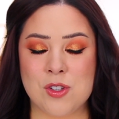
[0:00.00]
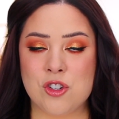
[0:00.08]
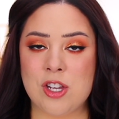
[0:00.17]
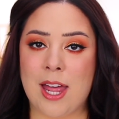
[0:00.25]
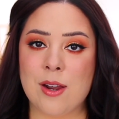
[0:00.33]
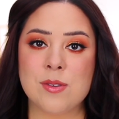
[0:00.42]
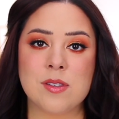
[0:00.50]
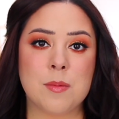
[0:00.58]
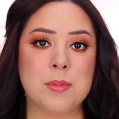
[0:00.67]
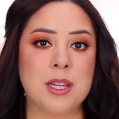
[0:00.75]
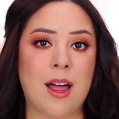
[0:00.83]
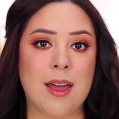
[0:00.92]
The shadows
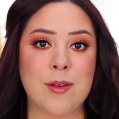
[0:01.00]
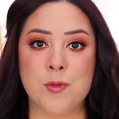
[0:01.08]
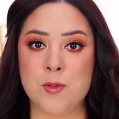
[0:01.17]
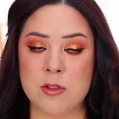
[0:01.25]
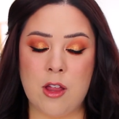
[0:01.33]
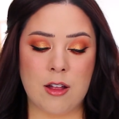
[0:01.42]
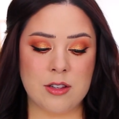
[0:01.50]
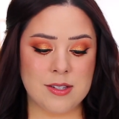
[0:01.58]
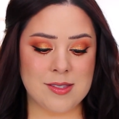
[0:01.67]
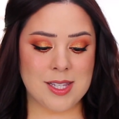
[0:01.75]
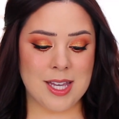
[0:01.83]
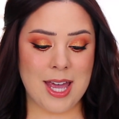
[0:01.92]
apply
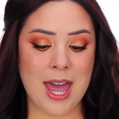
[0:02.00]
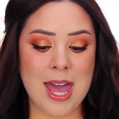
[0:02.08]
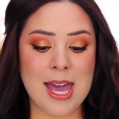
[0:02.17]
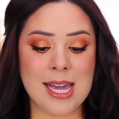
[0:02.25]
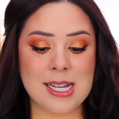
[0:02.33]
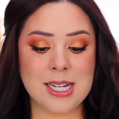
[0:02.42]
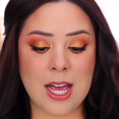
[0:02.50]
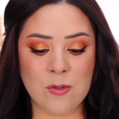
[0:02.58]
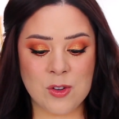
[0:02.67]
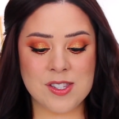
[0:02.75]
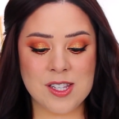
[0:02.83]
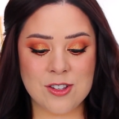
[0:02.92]
flawlessly, and
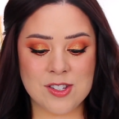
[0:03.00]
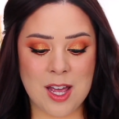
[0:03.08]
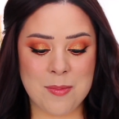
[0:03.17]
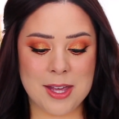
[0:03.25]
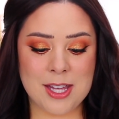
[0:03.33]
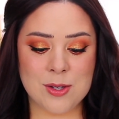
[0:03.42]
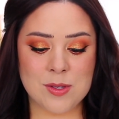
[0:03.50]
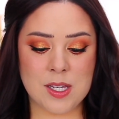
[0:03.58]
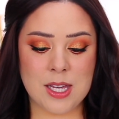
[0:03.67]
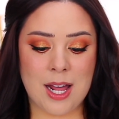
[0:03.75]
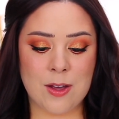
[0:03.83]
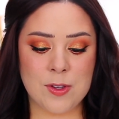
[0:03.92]
every single time I use
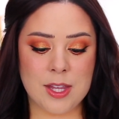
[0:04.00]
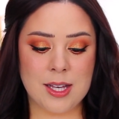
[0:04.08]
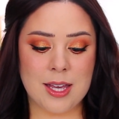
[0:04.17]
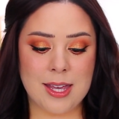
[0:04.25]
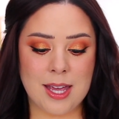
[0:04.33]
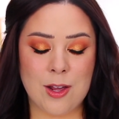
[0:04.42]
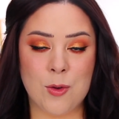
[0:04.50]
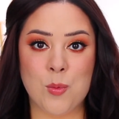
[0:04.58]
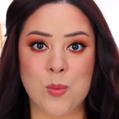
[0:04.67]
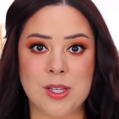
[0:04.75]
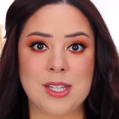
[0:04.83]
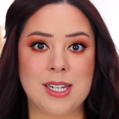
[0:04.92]
it, I feel like I get a
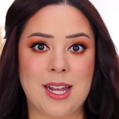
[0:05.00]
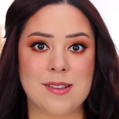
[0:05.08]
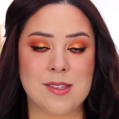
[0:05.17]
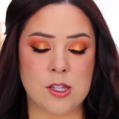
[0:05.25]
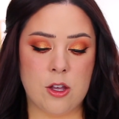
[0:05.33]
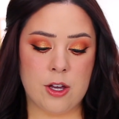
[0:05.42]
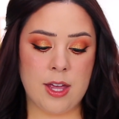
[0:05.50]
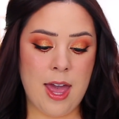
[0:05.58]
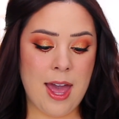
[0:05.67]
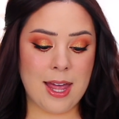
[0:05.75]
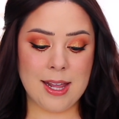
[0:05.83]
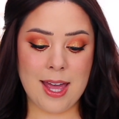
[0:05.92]
really nice look.
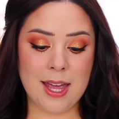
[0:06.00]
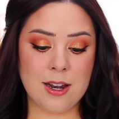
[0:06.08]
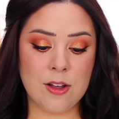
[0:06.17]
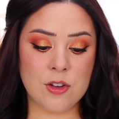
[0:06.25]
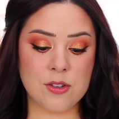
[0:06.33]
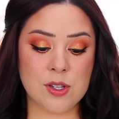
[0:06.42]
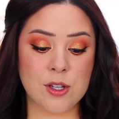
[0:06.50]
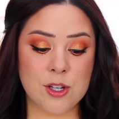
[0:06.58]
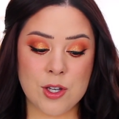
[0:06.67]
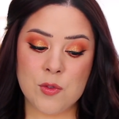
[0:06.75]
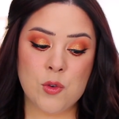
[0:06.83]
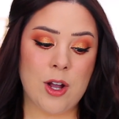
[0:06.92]
And again, there's a
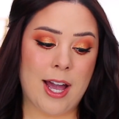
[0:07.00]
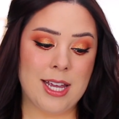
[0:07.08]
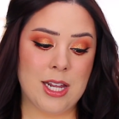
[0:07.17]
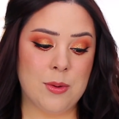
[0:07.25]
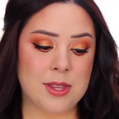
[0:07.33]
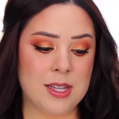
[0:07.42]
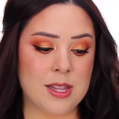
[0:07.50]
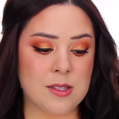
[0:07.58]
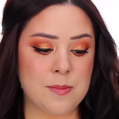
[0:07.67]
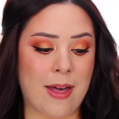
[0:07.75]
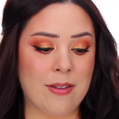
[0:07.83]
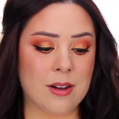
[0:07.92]
good variety within this
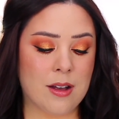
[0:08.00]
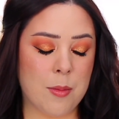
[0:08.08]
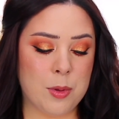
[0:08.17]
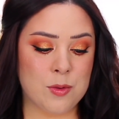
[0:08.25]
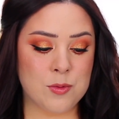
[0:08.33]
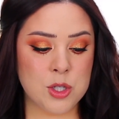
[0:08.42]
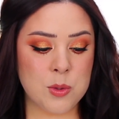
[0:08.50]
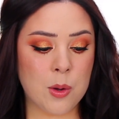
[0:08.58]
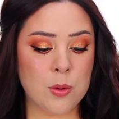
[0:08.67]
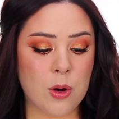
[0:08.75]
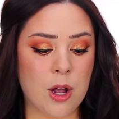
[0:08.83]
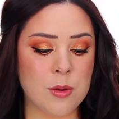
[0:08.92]
palette, a couple of
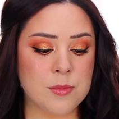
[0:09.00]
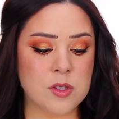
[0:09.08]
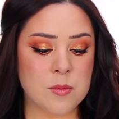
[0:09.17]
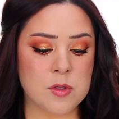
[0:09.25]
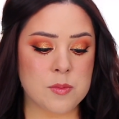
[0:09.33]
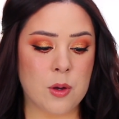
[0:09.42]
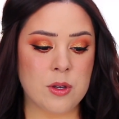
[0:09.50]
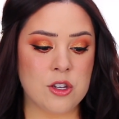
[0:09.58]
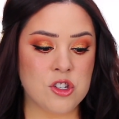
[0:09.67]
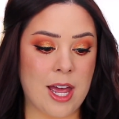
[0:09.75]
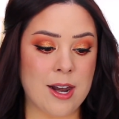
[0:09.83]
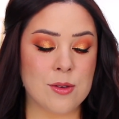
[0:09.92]
duochromes, some smoky
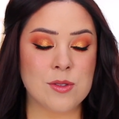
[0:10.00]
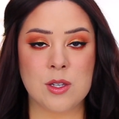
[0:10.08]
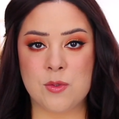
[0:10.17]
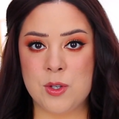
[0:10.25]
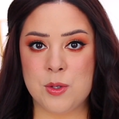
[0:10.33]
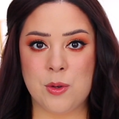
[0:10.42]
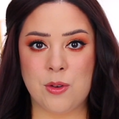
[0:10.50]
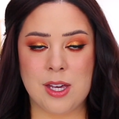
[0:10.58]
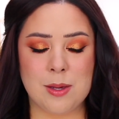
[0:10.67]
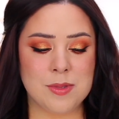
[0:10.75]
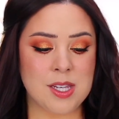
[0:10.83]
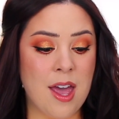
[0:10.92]
shadows, a few
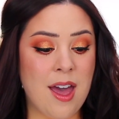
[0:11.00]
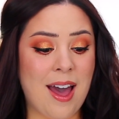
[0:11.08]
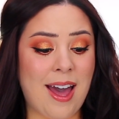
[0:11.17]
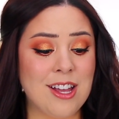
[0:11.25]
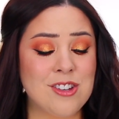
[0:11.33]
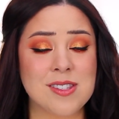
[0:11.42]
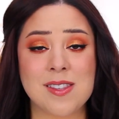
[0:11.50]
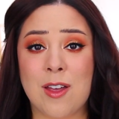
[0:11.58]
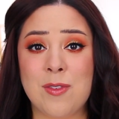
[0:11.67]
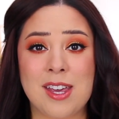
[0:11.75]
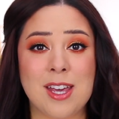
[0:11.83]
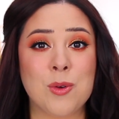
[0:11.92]
creams. I just
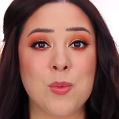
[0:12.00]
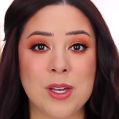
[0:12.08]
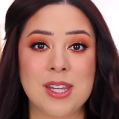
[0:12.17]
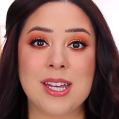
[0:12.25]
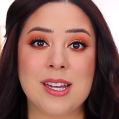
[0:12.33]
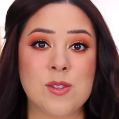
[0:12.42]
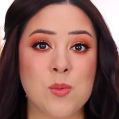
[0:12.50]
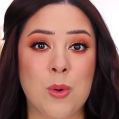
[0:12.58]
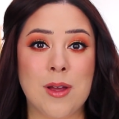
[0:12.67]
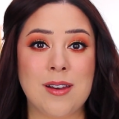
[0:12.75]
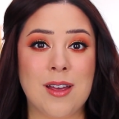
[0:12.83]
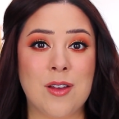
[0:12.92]
love it. It really is
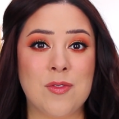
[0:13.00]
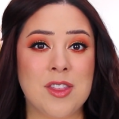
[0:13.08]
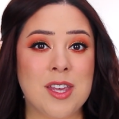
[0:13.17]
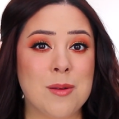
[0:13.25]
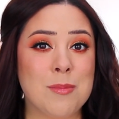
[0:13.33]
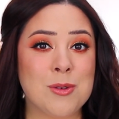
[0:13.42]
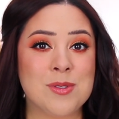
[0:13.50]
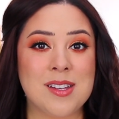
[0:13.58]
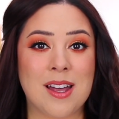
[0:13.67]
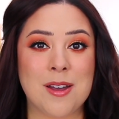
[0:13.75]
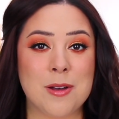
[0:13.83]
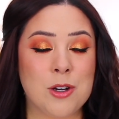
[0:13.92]
one of the most
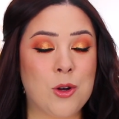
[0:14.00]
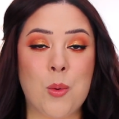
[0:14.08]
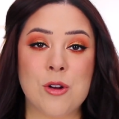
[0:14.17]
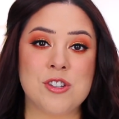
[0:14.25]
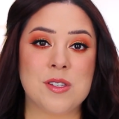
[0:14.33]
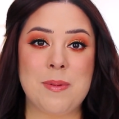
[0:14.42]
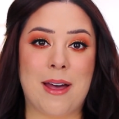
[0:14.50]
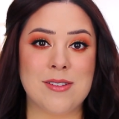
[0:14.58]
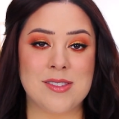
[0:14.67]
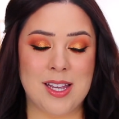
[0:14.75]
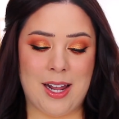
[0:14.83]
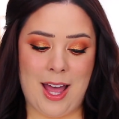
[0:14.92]
gorgeous
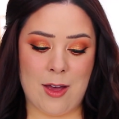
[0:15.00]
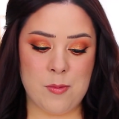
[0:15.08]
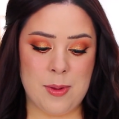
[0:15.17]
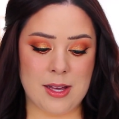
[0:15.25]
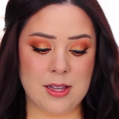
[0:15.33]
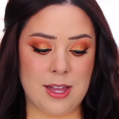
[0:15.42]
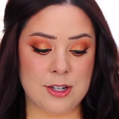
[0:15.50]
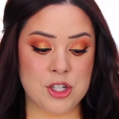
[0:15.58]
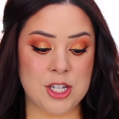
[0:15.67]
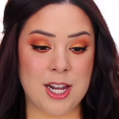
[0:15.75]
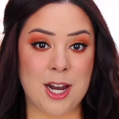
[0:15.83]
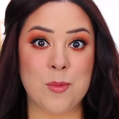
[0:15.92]
palettes that I have in my
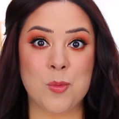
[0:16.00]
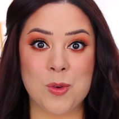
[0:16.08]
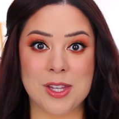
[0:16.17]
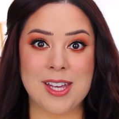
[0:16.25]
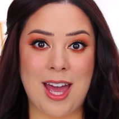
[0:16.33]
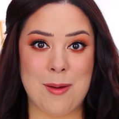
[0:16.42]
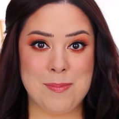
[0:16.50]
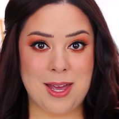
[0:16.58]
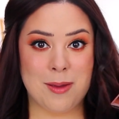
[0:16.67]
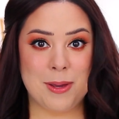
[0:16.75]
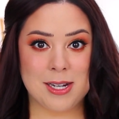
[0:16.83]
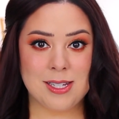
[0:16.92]
collection, and I'm really happy
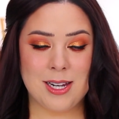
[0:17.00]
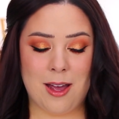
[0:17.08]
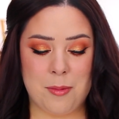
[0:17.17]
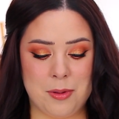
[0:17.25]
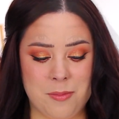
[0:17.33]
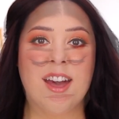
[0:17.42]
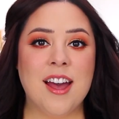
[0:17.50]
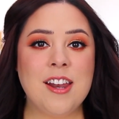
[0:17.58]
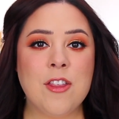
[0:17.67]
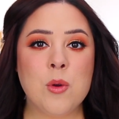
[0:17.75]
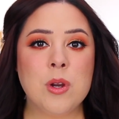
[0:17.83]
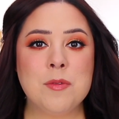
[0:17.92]
I picked it up.
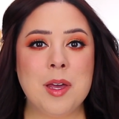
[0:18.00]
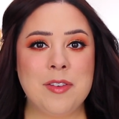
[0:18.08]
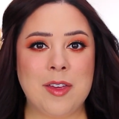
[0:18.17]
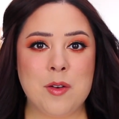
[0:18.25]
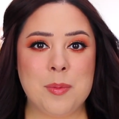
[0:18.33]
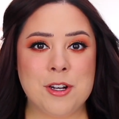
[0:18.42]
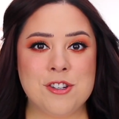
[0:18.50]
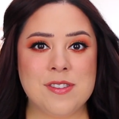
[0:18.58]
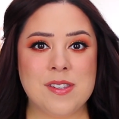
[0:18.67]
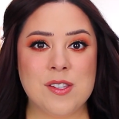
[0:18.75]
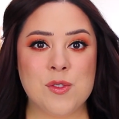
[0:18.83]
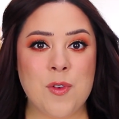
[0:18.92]
Another one of my favorite
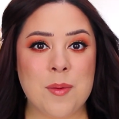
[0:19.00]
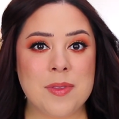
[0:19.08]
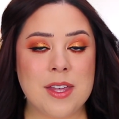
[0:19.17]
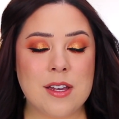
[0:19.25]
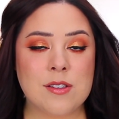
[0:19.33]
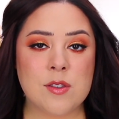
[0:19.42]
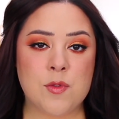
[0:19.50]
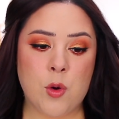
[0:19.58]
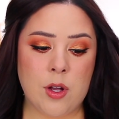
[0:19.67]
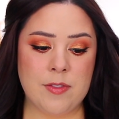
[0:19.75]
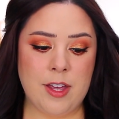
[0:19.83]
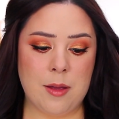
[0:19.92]
purchases from the
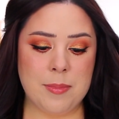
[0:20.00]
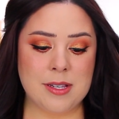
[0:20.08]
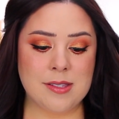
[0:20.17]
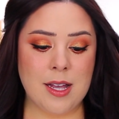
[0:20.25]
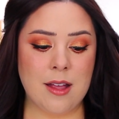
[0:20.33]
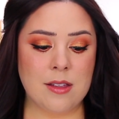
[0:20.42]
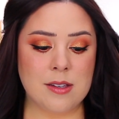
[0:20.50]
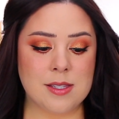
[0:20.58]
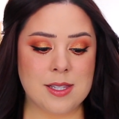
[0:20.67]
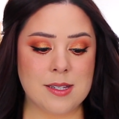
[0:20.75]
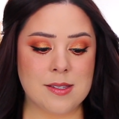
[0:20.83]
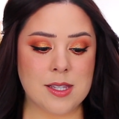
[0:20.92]
Sephora VIB sale is
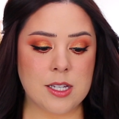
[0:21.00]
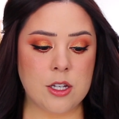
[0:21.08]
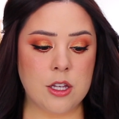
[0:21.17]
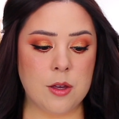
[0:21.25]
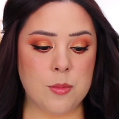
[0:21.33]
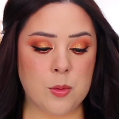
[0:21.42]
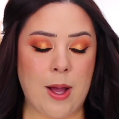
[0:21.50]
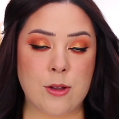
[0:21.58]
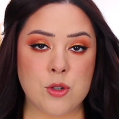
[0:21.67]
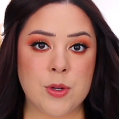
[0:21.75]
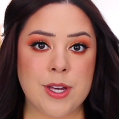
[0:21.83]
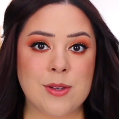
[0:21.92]
this little brow
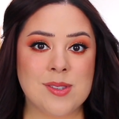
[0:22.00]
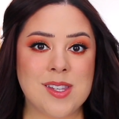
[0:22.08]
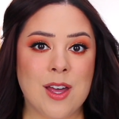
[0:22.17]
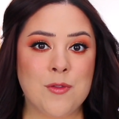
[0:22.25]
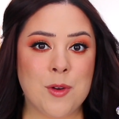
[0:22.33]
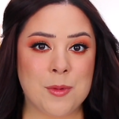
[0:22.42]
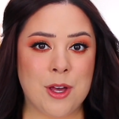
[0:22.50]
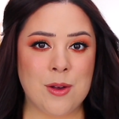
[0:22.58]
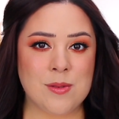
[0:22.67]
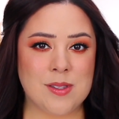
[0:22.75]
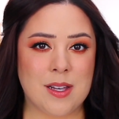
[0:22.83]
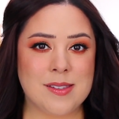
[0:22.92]
trio set from
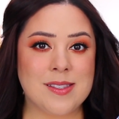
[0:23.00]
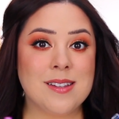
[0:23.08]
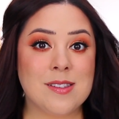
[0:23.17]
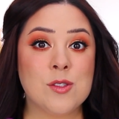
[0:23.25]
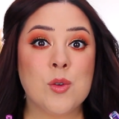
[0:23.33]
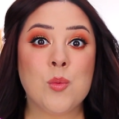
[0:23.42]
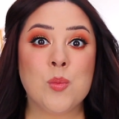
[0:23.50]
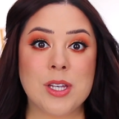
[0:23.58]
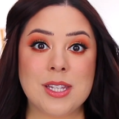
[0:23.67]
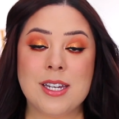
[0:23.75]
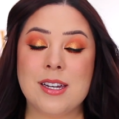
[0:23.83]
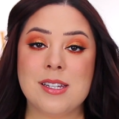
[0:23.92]
Kosas. This is a
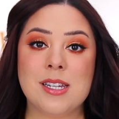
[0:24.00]
really good